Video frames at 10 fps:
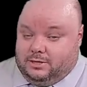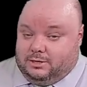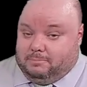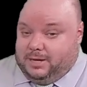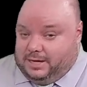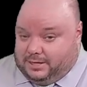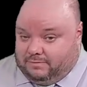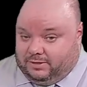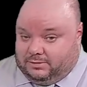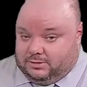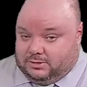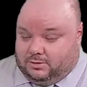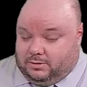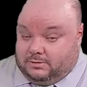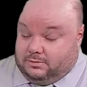The peak of it
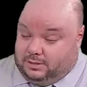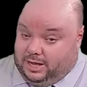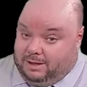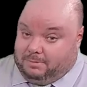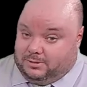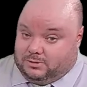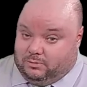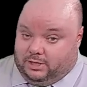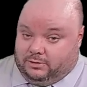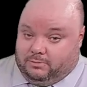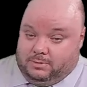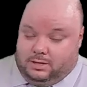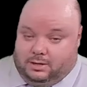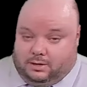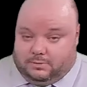start happens rather
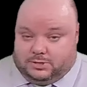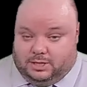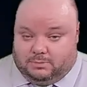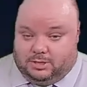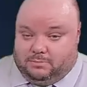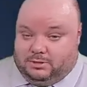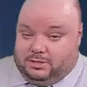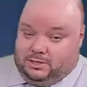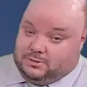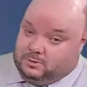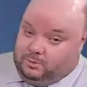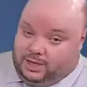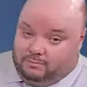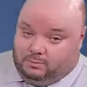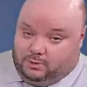on September 10th. So we
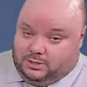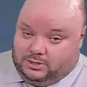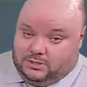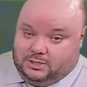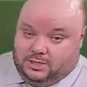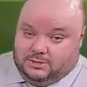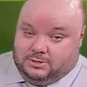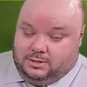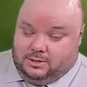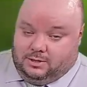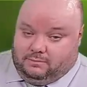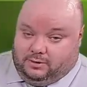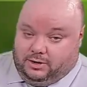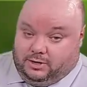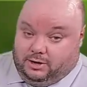have to watch these things
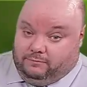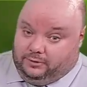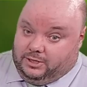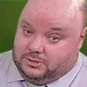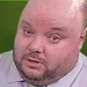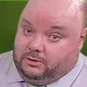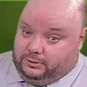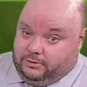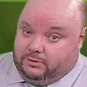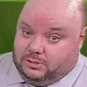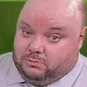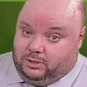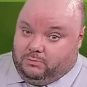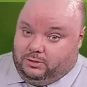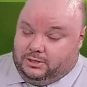very carefully. As earlier this
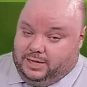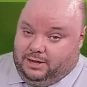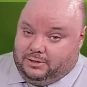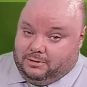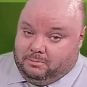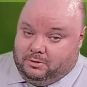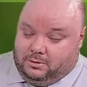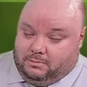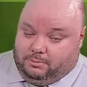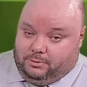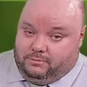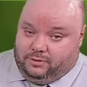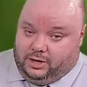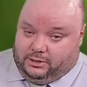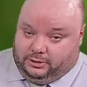week with Idalia, prove
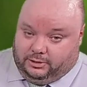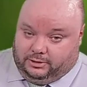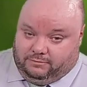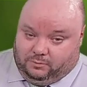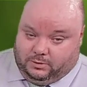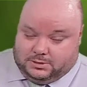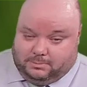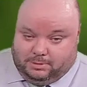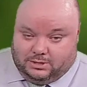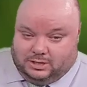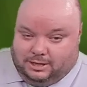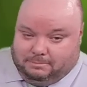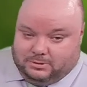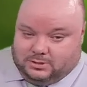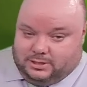very clearly for us. Mid to
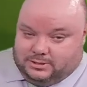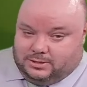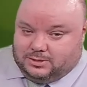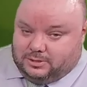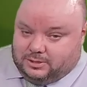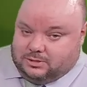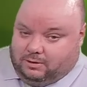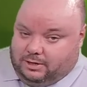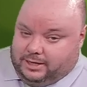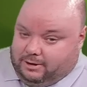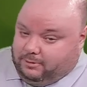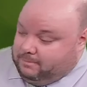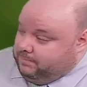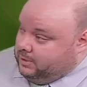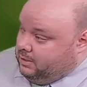upper 60s to start
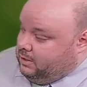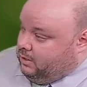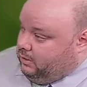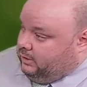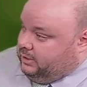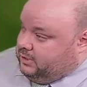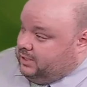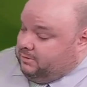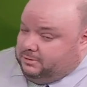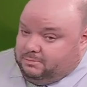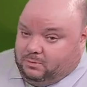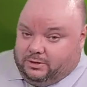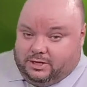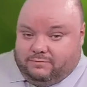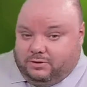our early Saturday
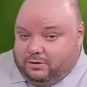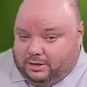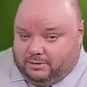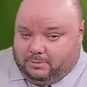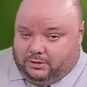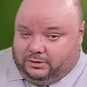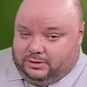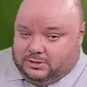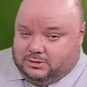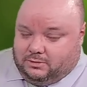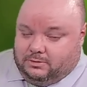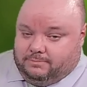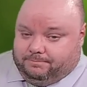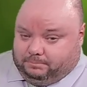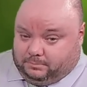morning. If you're up early this
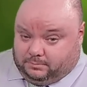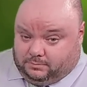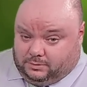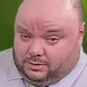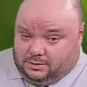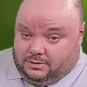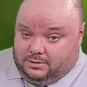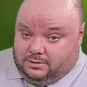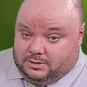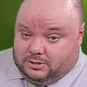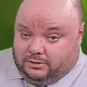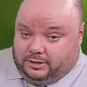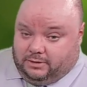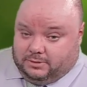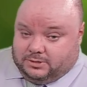this
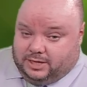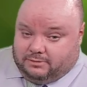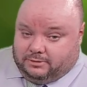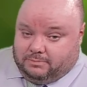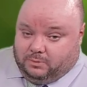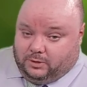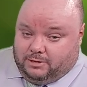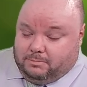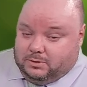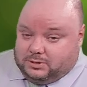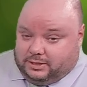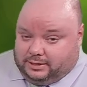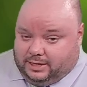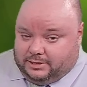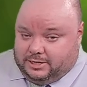early on a Saturday morning, mostly
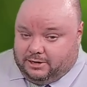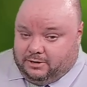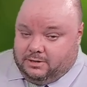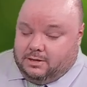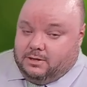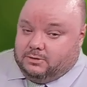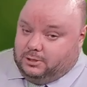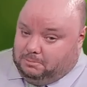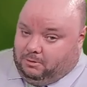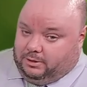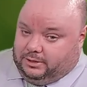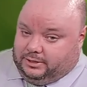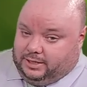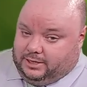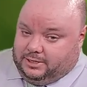cloudy here, to partly
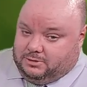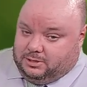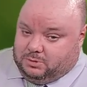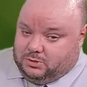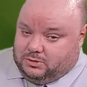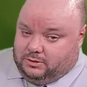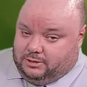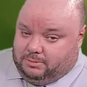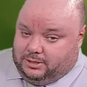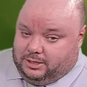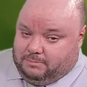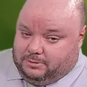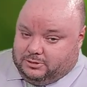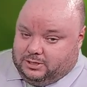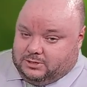cloudy. Temperature starting in mid to upper
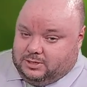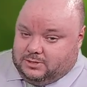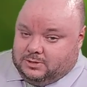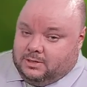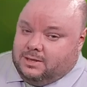60s.